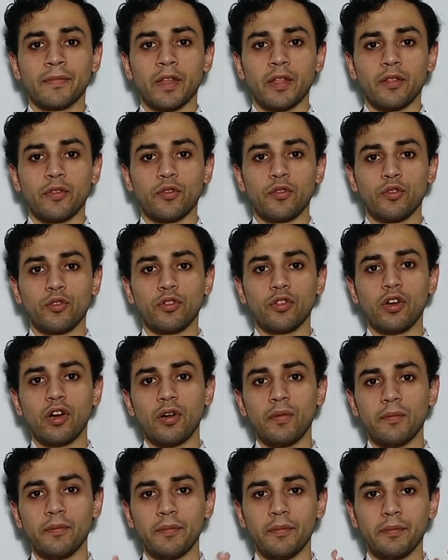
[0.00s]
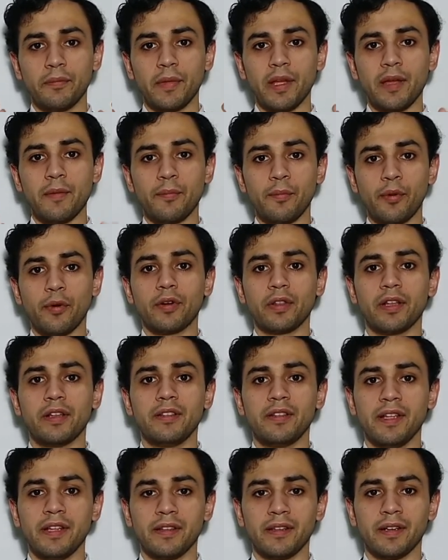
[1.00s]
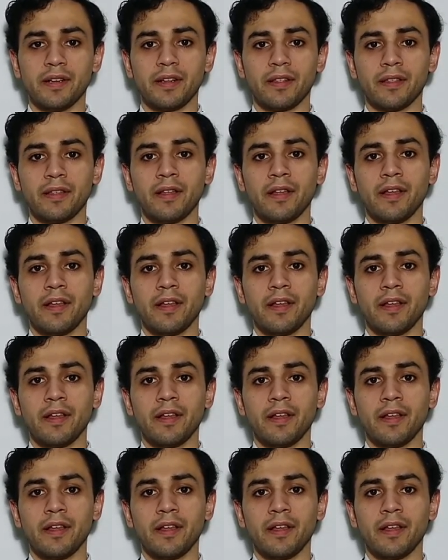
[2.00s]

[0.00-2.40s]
some important details.